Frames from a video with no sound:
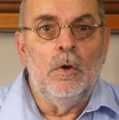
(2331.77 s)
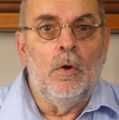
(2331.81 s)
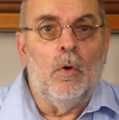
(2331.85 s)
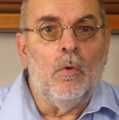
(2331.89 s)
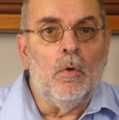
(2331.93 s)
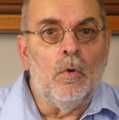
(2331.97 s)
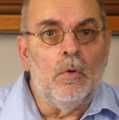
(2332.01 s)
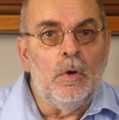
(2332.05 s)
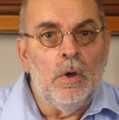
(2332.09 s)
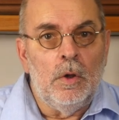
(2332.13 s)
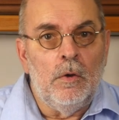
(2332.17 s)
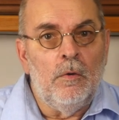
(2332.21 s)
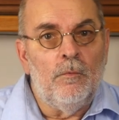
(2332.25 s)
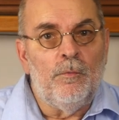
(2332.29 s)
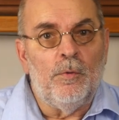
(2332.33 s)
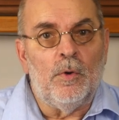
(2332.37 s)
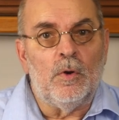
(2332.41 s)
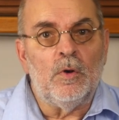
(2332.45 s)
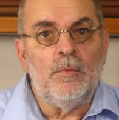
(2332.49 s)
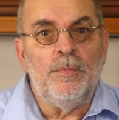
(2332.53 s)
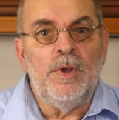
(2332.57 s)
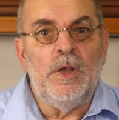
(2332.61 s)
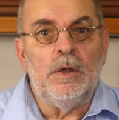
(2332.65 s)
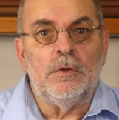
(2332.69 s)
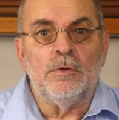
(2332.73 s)
or
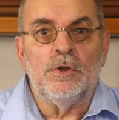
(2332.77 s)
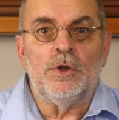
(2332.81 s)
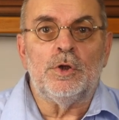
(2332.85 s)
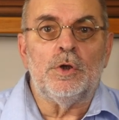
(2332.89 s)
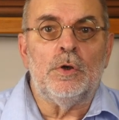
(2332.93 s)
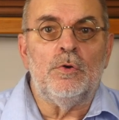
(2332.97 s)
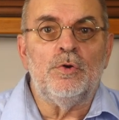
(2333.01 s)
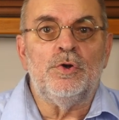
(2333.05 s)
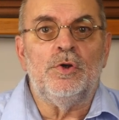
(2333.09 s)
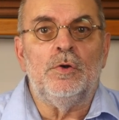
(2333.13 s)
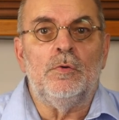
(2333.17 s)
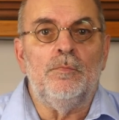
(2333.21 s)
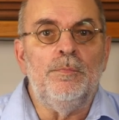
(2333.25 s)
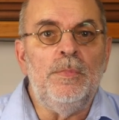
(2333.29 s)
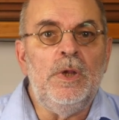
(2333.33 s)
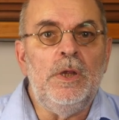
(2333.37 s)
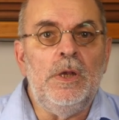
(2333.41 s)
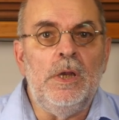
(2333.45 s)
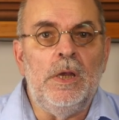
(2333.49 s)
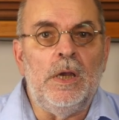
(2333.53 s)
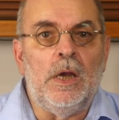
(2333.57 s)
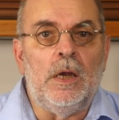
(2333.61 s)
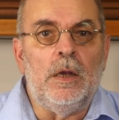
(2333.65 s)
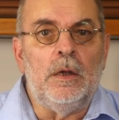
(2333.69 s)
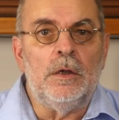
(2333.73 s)
follow me on the social
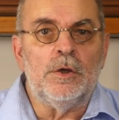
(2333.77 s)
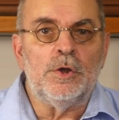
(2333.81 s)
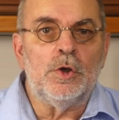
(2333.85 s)
media